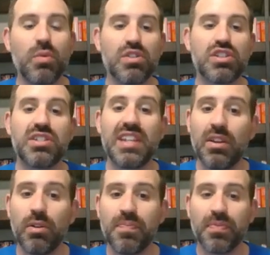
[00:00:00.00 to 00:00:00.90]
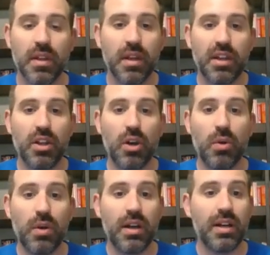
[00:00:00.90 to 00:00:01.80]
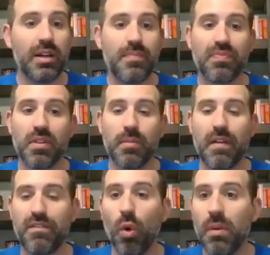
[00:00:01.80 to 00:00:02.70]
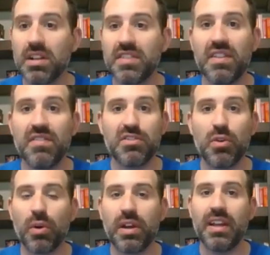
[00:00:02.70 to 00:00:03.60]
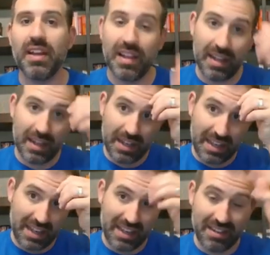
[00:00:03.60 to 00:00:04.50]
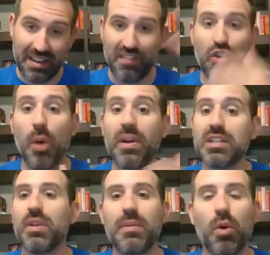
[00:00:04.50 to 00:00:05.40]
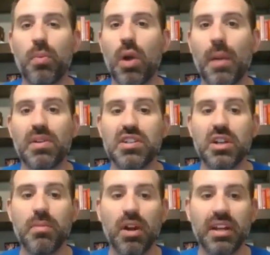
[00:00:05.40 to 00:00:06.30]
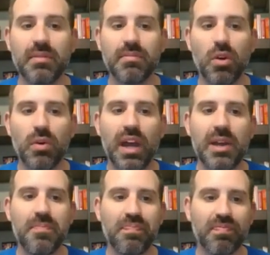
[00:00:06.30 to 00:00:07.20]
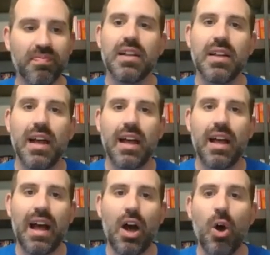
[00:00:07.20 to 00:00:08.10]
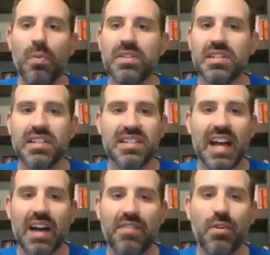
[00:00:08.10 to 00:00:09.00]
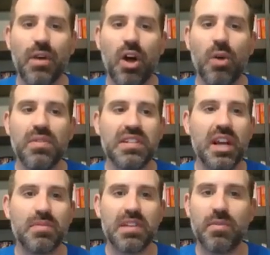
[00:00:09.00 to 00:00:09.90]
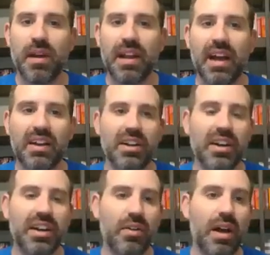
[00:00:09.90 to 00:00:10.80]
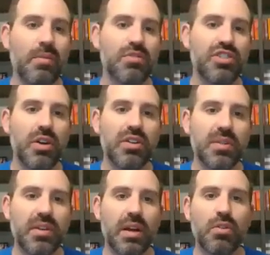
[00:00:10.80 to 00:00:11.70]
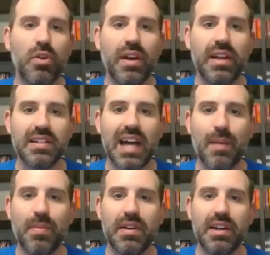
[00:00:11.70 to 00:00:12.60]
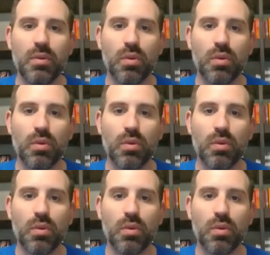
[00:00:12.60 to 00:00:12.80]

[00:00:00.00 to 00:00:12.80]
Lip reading: We're still, about 4 months of inventory if nobody else put any more properties on the market, okay? I hope this is insightful. I hope this helps everybody out here. And I'm going to show you something. I'm going to go ahead and type in here.